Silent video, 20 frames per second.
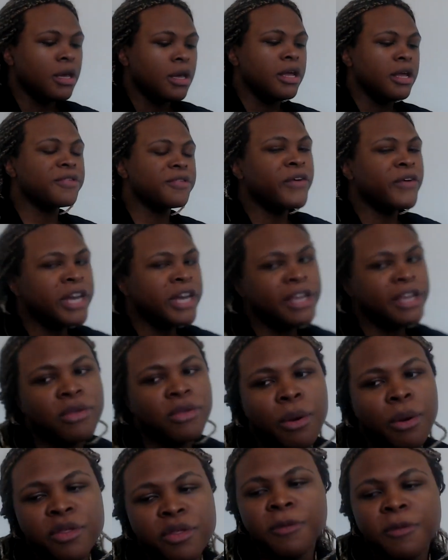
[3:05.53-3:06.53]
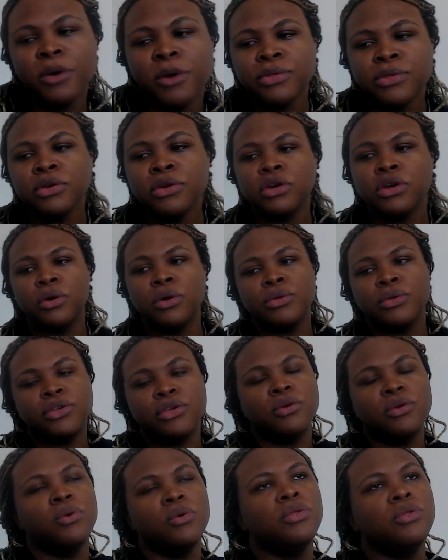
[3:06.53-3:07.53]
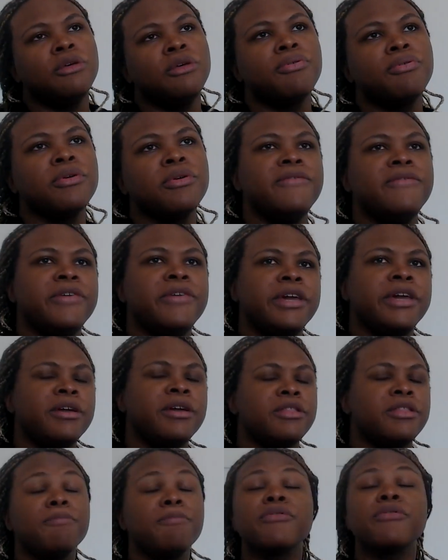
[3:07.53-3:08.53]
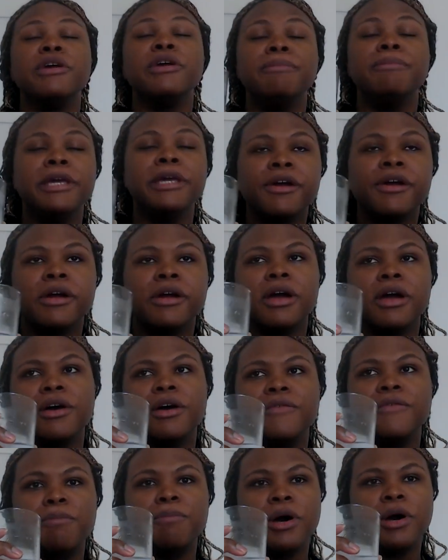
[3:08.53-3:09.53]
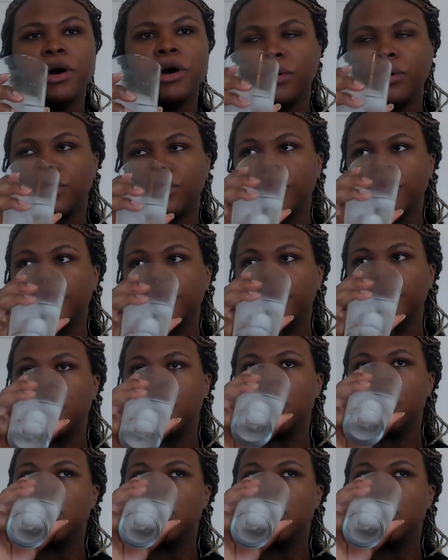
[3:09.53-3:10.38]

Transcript: It's funny. So I was supposed to go to the premiere of Pose.